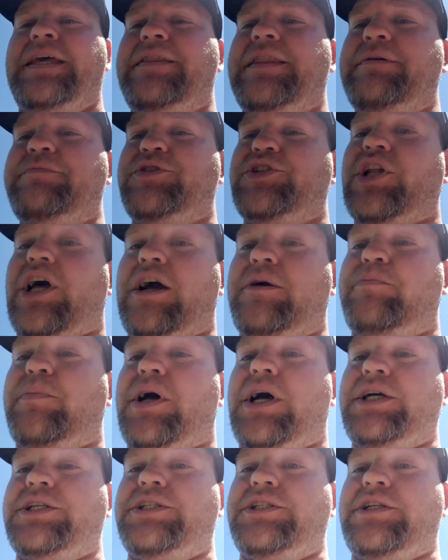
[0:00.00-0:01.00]
them stock
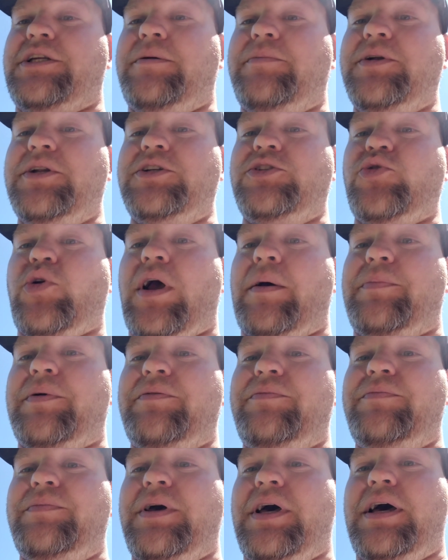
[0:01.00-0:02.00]
boxes. And I'm going to drop
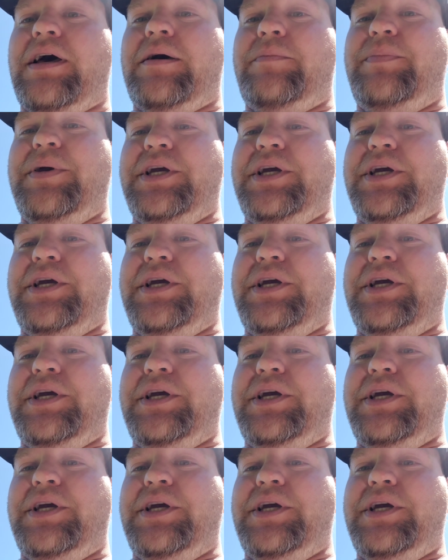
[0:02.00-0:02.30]
a